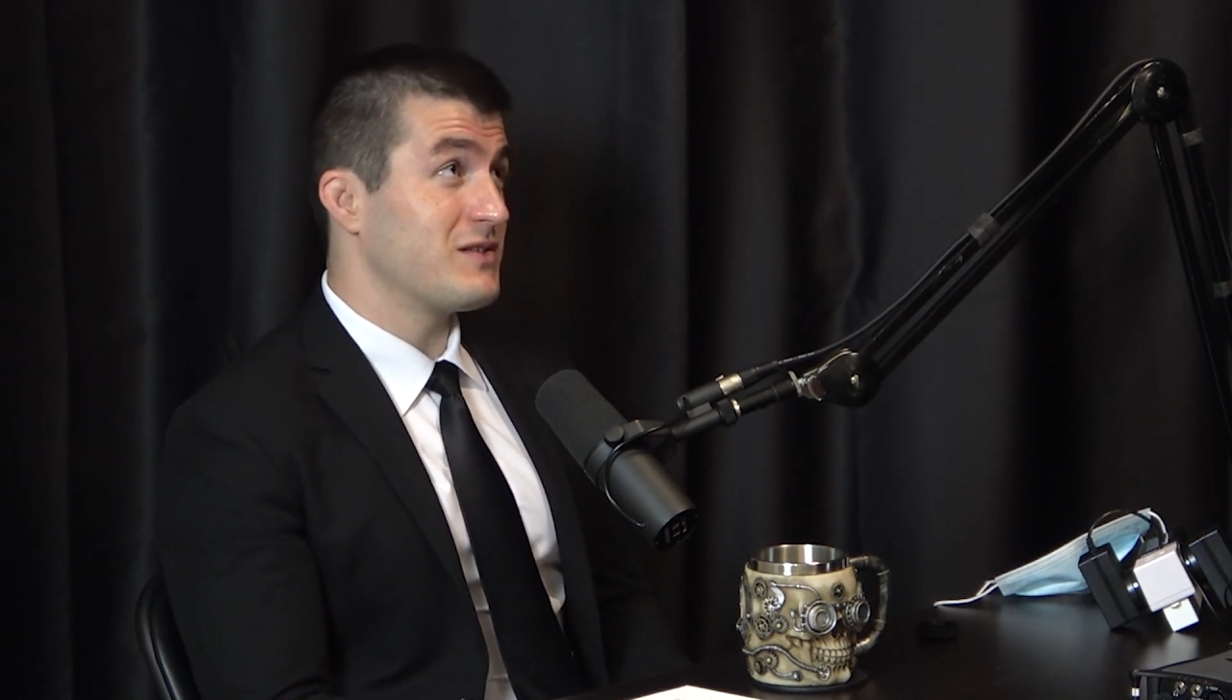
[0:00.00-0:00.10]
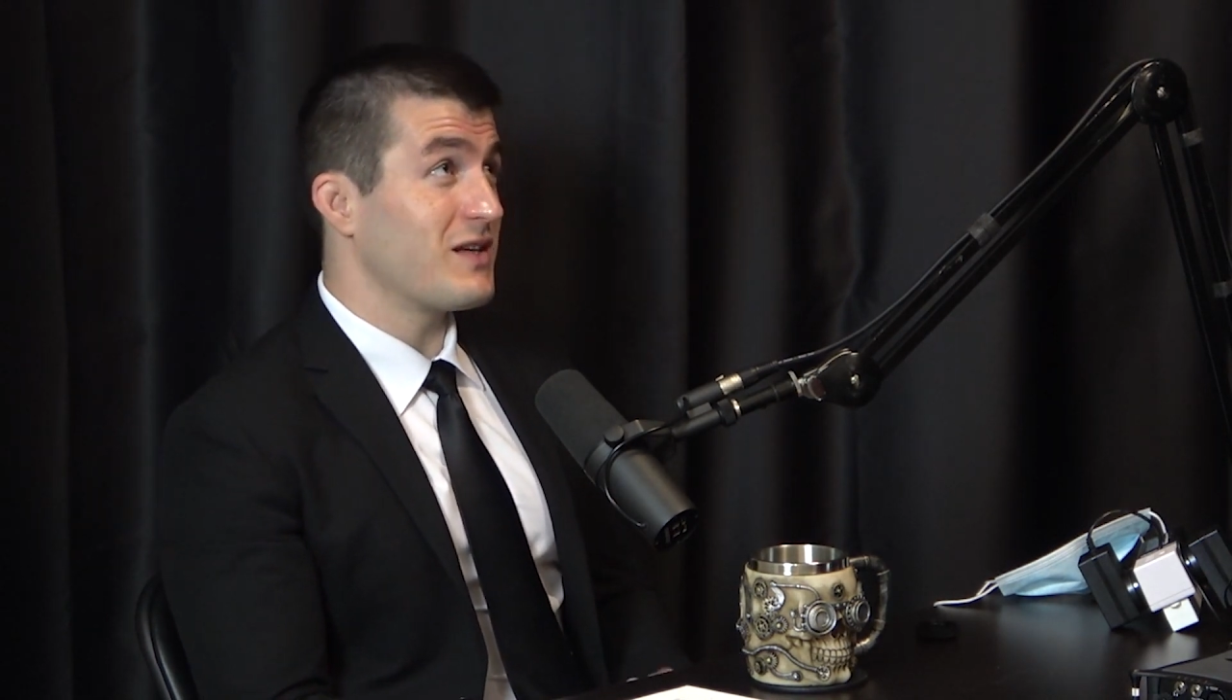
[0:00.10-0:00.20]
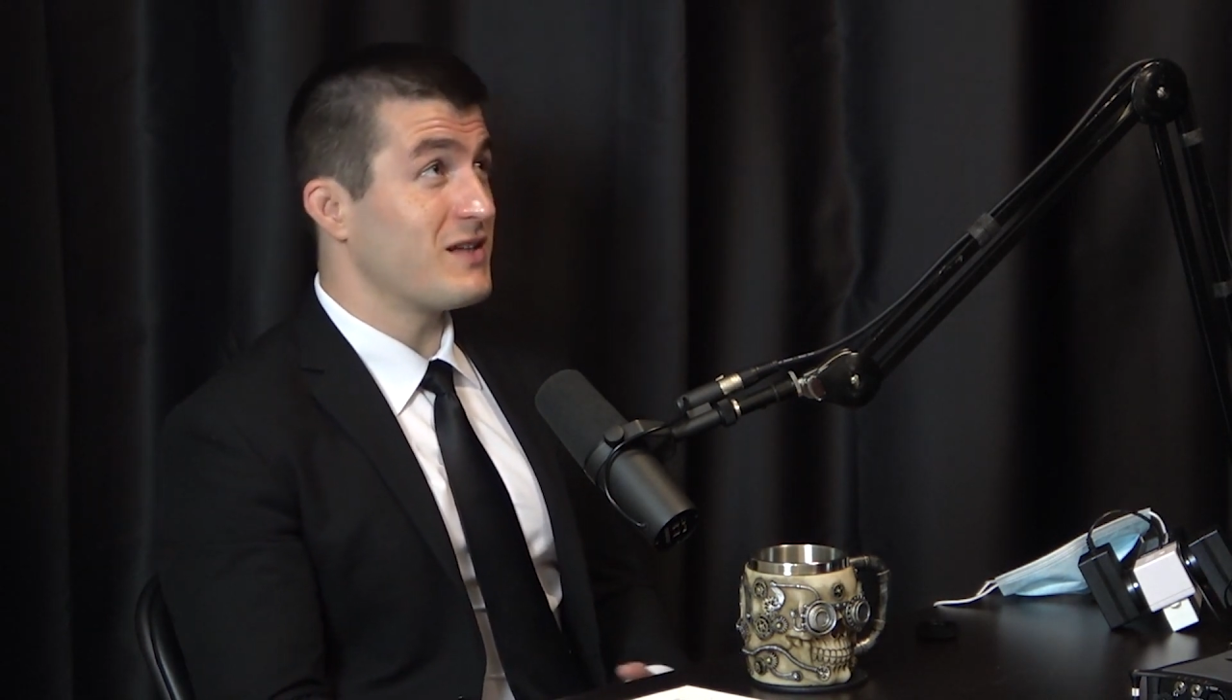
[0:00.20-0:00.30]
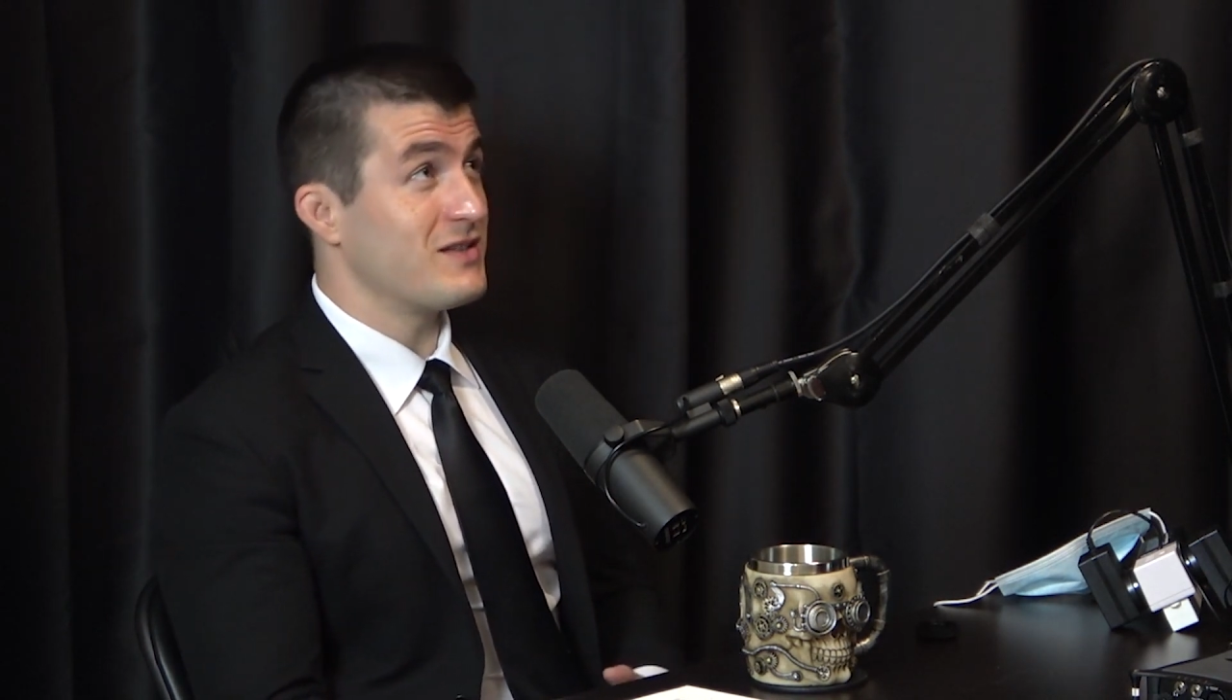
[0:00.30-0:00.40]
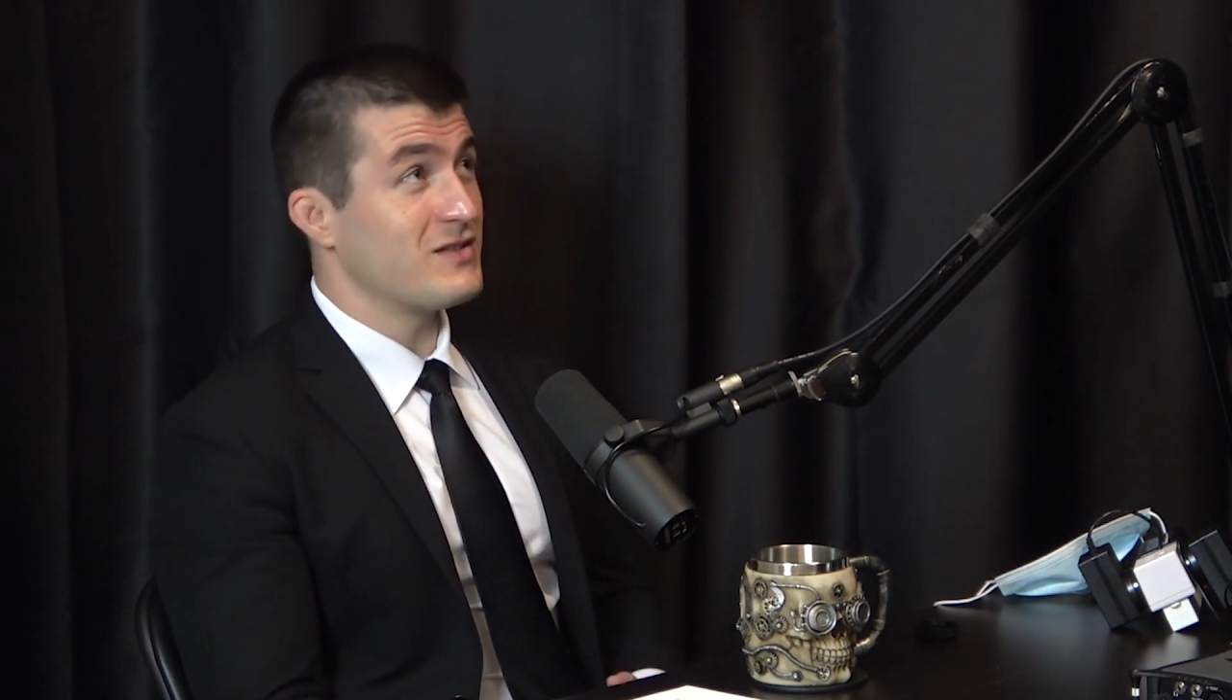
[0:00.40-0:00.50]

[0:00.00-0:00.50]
second,